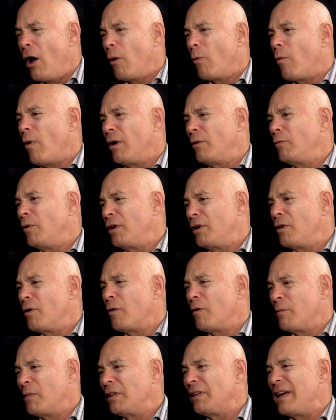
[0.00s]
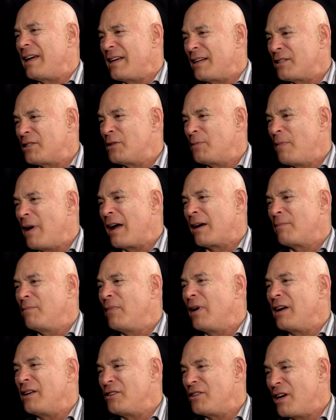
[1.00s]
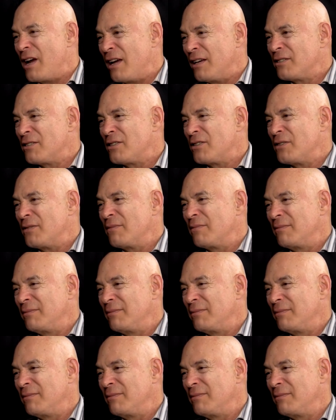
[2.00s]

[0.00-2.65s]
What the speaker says: one would normally expect by chance.